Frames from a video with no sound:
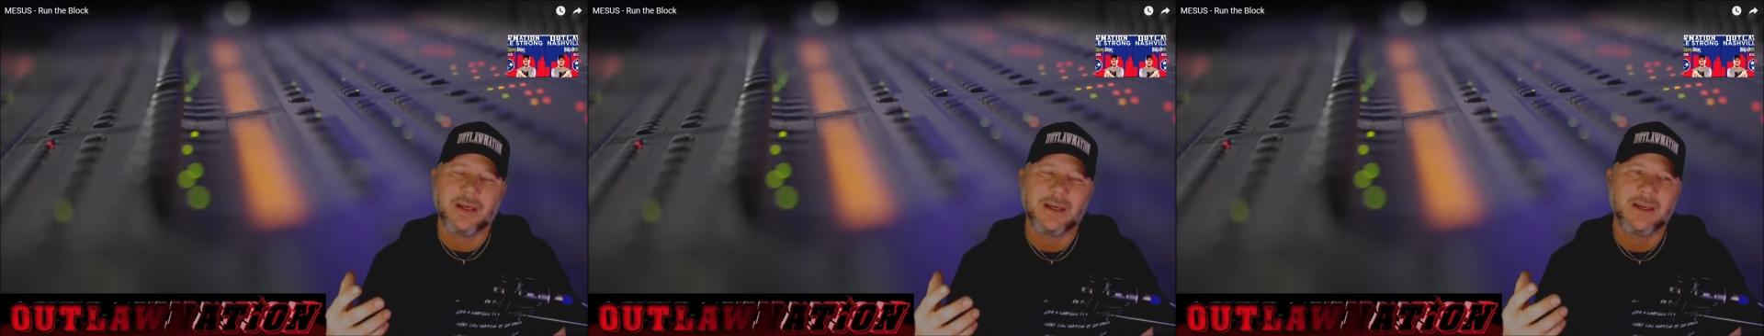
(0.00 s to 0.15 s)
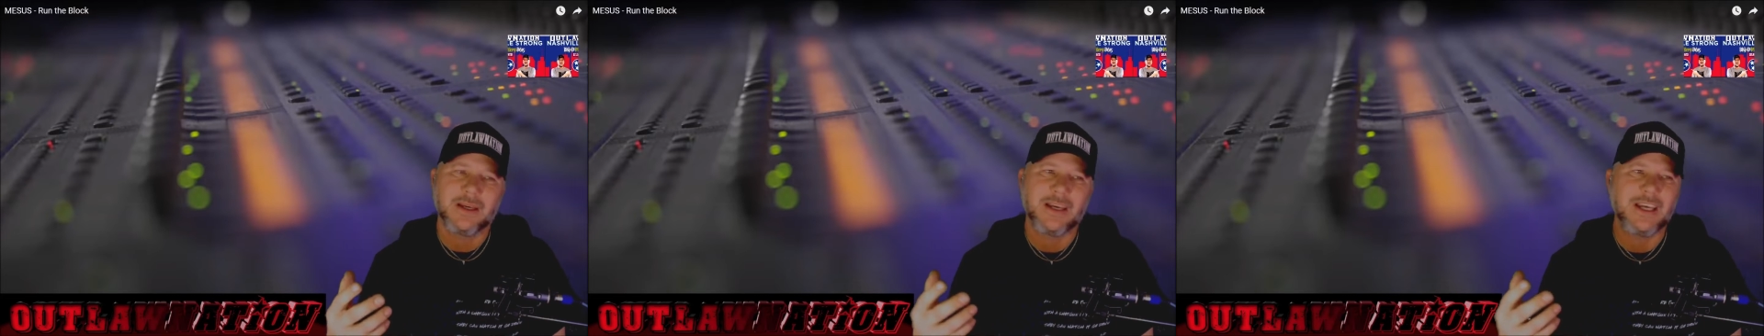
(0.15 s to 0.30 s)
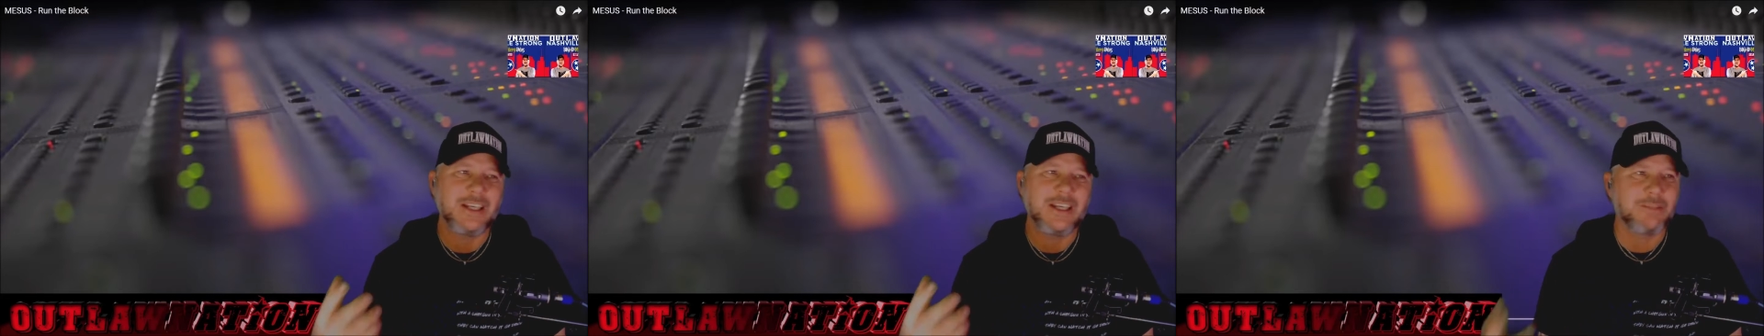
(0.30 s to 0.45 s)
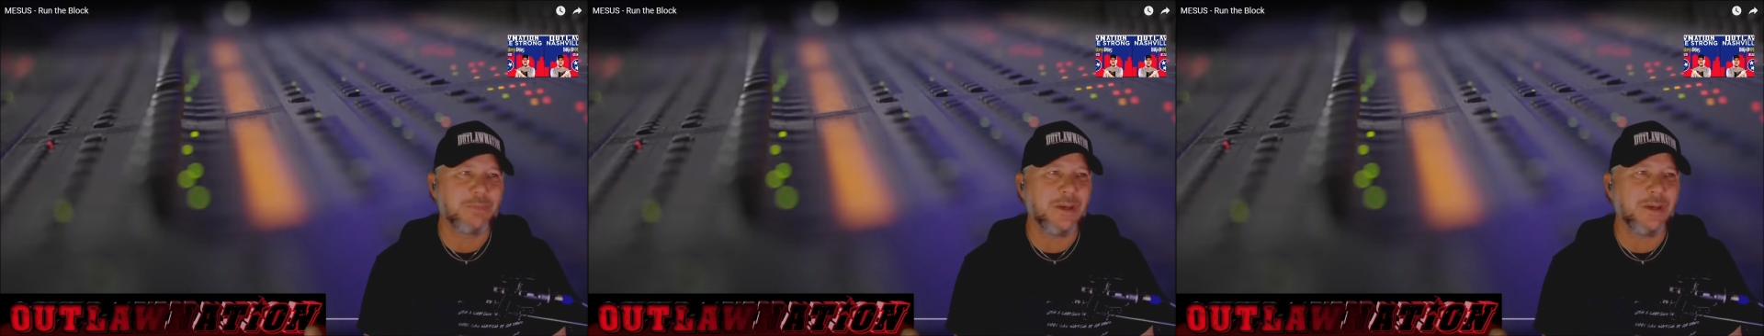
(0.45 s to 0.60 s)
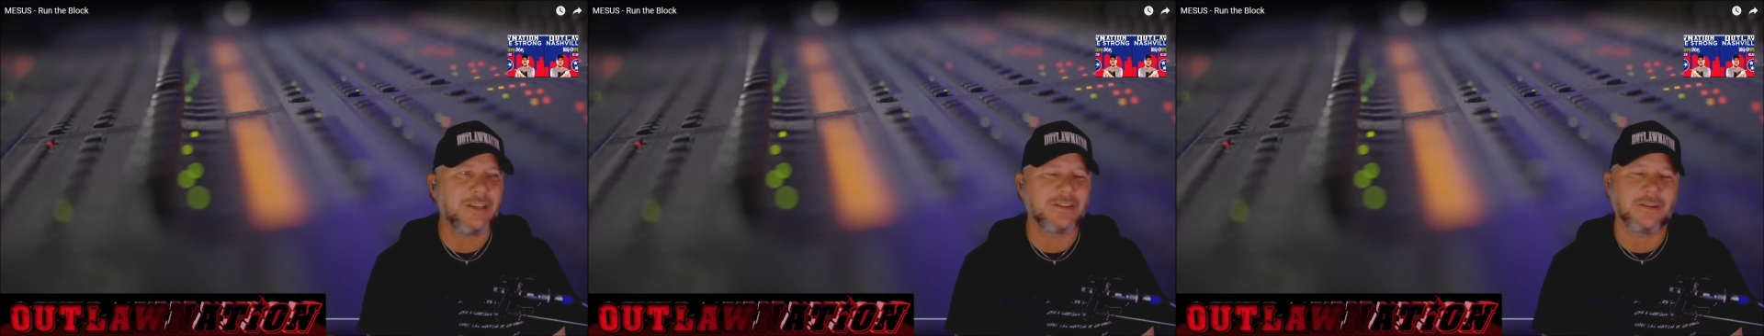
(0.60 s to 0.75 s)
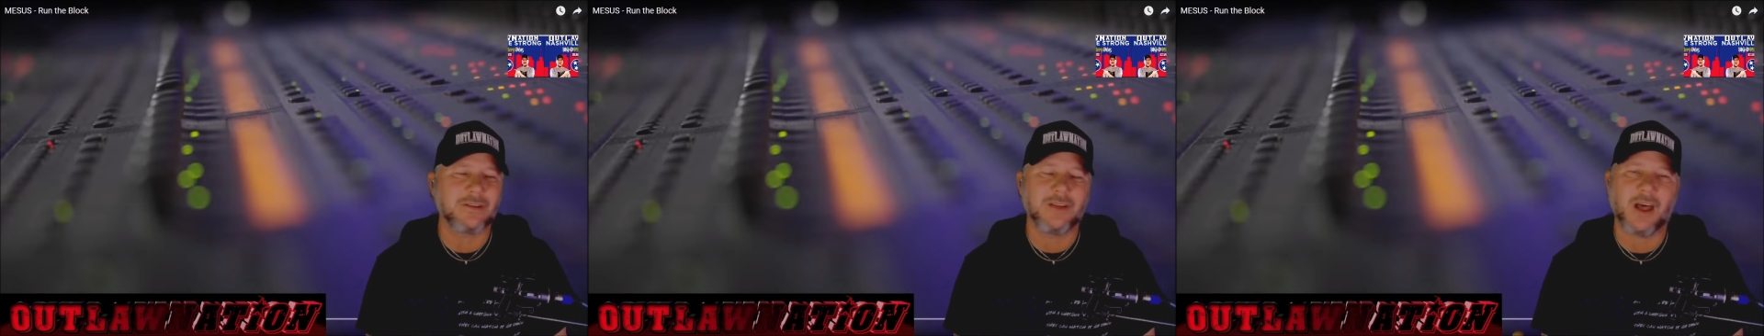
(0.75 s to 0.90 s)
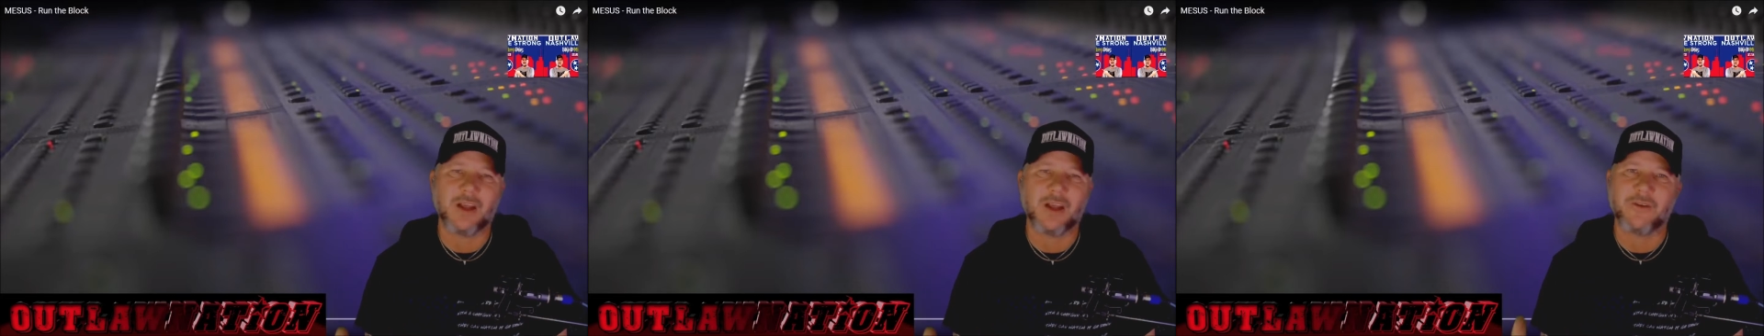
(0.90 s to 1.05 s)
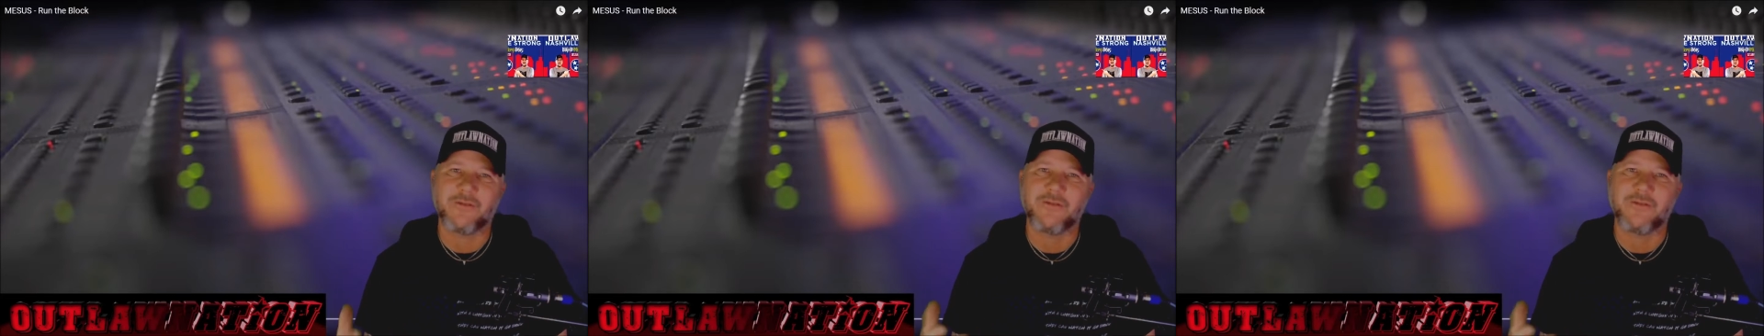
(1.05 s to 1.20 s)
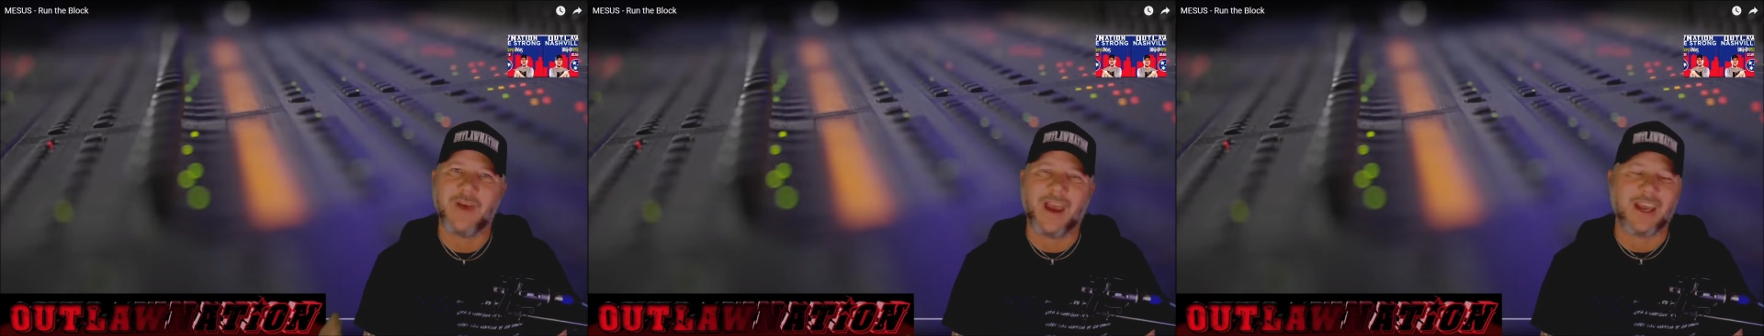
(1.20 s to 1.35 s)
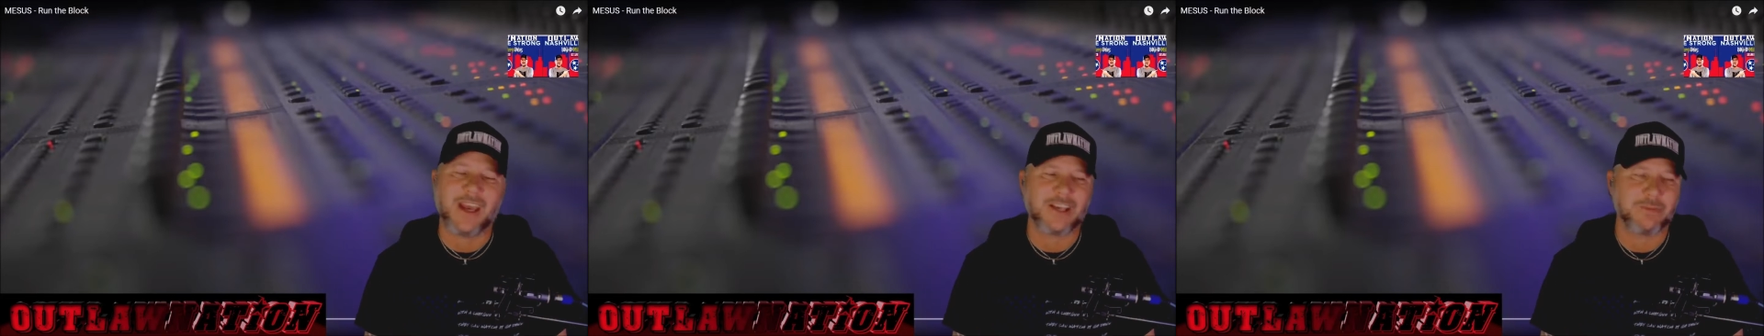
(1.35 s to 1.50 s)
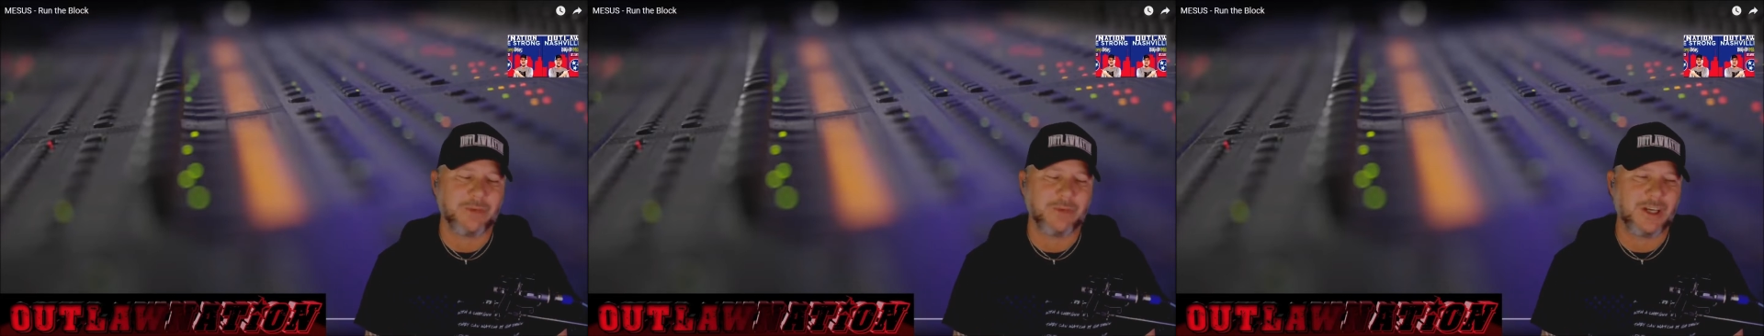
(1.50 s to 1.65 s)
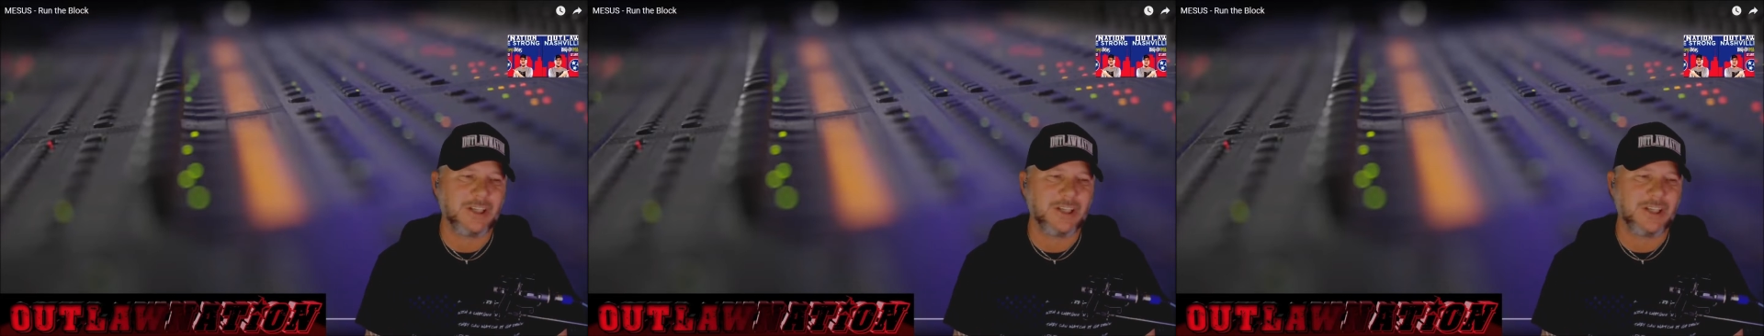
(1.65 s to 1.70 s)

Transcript: he speaks a lot of facts, man.